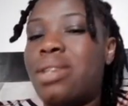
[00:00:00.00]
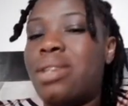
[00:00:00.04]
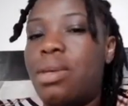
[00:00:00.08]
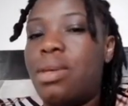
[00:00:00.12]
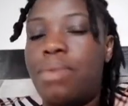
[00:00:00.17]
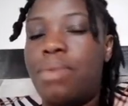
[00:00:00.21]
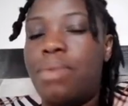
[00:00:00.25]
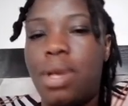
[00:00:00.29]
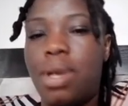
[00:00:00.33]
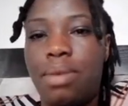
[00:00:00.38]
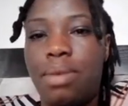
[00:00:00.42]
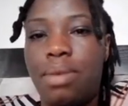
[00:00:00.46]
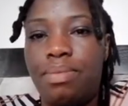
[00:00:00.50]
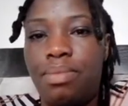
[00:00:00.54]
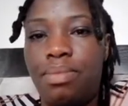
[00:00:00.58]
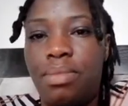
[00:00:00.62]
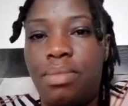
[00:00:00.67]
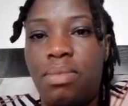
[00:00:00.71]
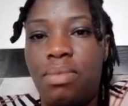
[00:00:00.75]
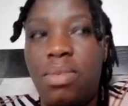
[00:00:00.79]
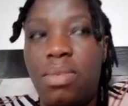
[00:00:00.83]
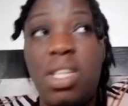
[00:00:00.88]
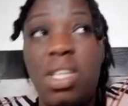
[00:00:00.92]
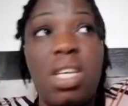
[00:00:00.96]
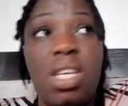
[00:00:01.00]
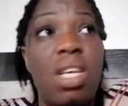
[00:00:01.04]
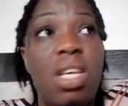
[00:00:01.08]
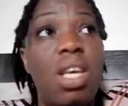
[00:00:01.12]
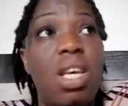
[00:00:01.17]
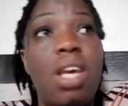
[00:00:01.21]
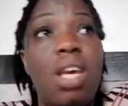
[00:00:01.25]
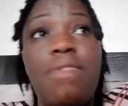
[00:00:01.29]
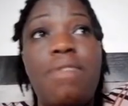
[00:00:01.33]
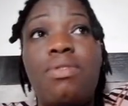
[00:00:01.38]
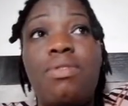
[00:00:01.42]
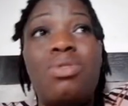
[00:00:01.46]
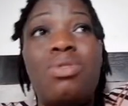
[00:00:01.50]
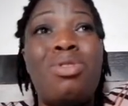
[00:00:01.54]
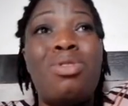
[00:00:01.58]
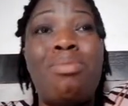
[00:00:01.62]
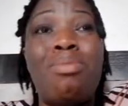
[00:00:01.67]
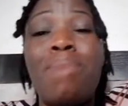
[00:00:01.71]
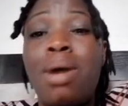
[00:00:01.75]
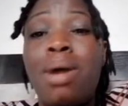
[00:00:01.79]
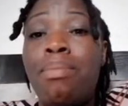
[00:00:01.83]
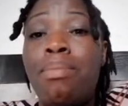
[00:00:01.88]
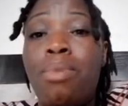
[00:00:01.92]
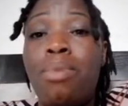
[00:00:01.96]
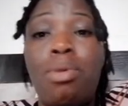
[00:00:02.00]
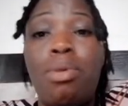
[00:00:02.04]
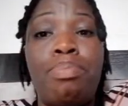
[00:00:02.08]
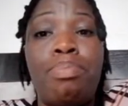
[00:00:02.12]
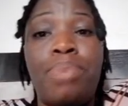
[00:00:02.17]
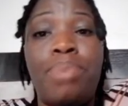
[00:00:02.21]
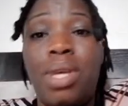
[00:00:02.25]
cleanest area. Even